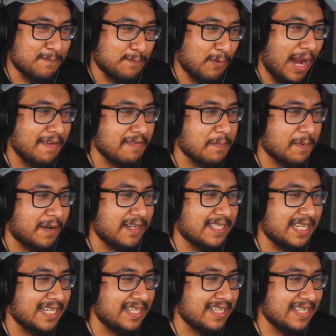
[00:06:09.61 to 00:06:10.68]
private
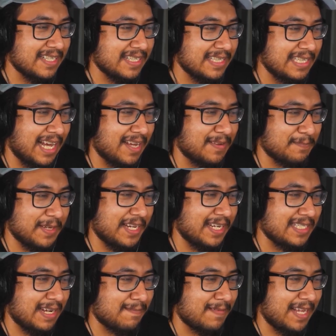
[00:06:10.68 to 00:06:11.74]
person not
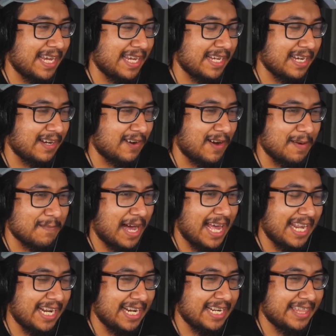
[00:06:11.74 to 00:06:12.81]
because I'm like, oh, I'm
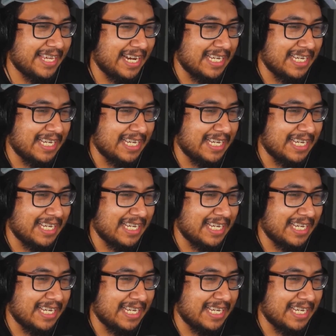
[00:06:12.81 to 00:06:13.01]
hiding anything.